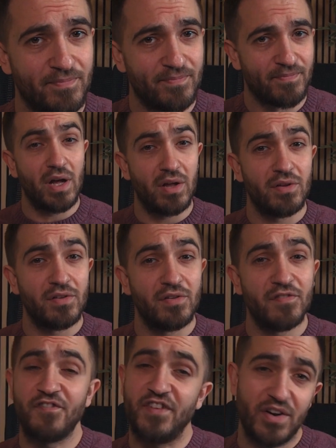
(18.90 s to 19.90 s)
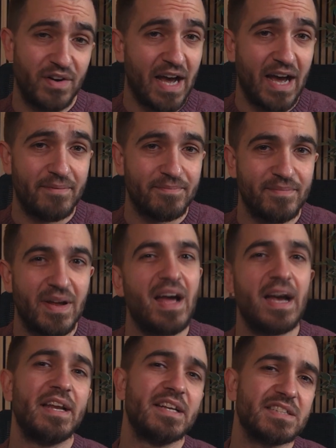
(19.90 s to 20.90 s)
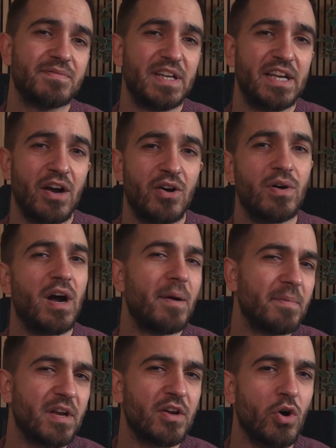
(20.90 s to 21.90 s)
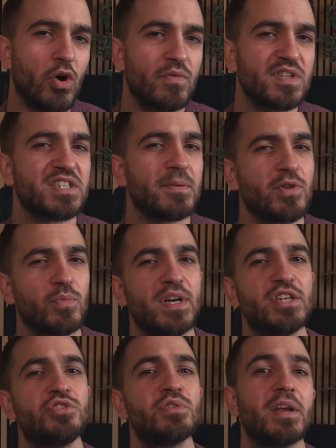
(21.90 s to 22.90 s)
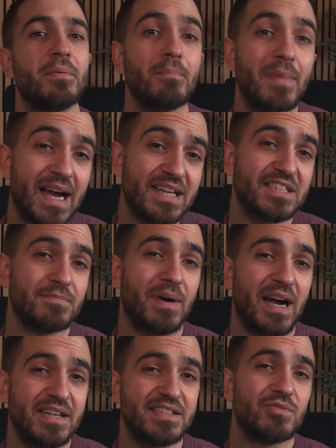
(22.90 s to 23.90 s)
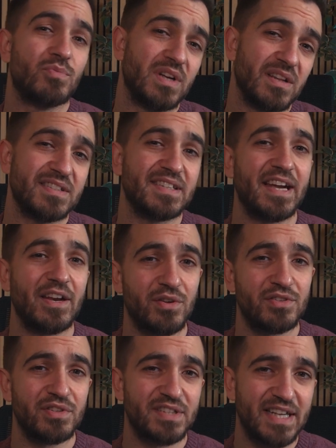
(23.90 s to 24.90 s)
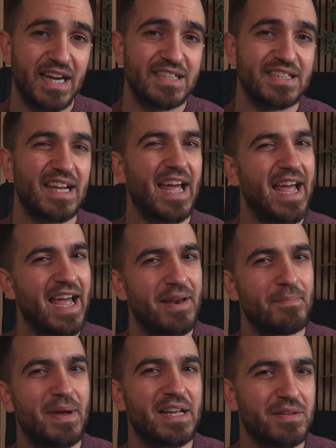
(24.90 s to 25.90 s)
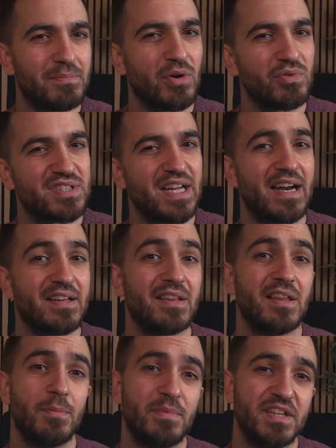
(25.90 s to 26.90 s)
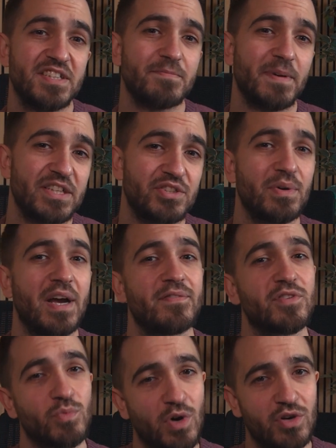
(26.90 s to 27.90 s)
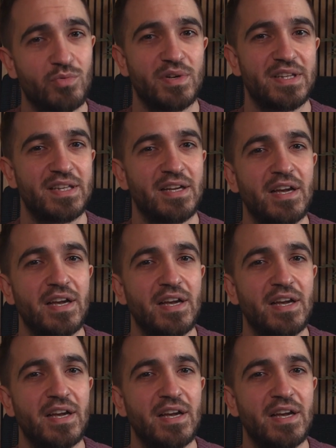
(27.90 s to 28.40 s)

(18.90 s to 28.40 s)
Well, fear not. In this video, I'm going to go over some of the ways you can maximize the real estate on your desk and make the most out of the limited space you have to work with.